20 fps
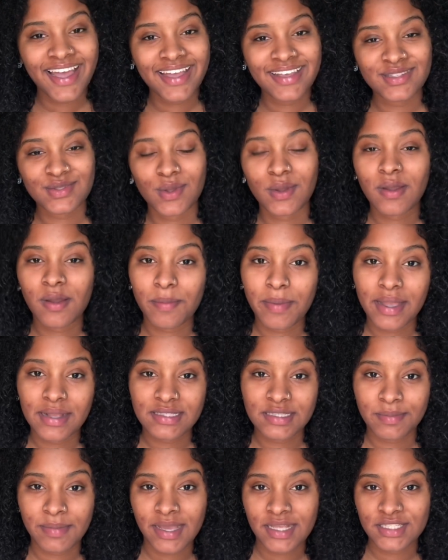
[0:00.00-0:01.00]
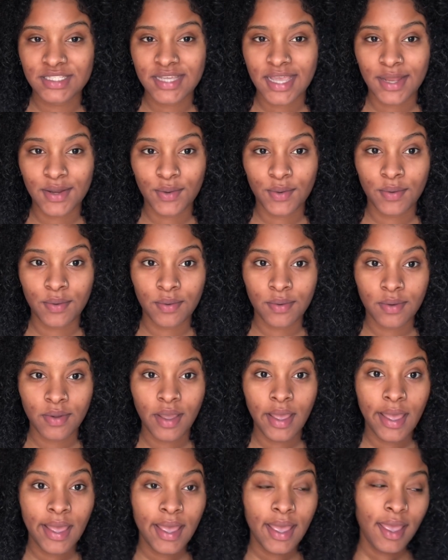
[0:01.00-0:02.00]
guys, welcome back to my channel.
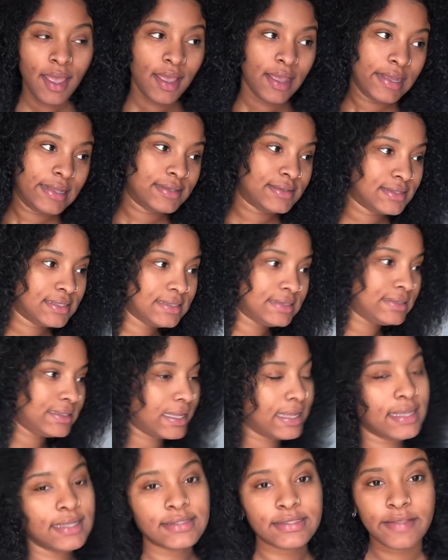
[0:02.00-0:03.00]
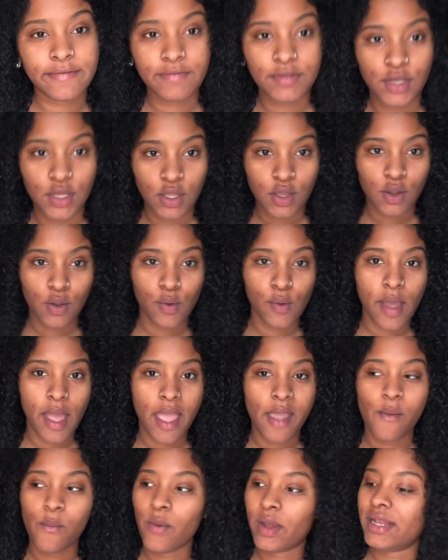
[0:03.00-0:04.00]
In today's video
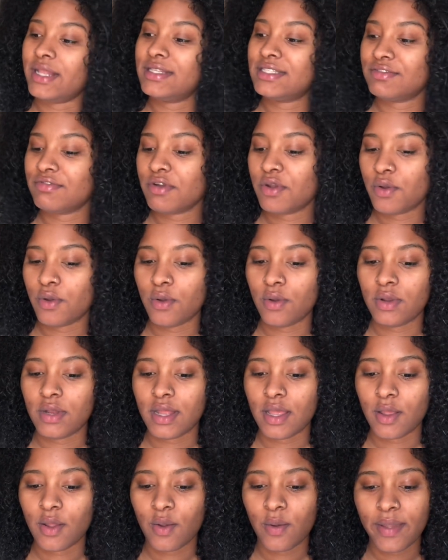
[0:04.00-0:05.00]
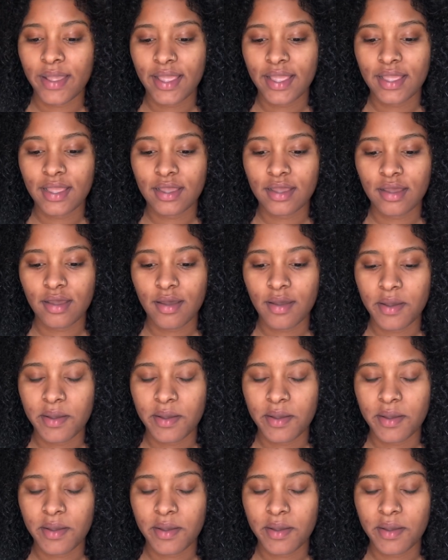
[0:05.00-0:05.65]
I wanted to record a quick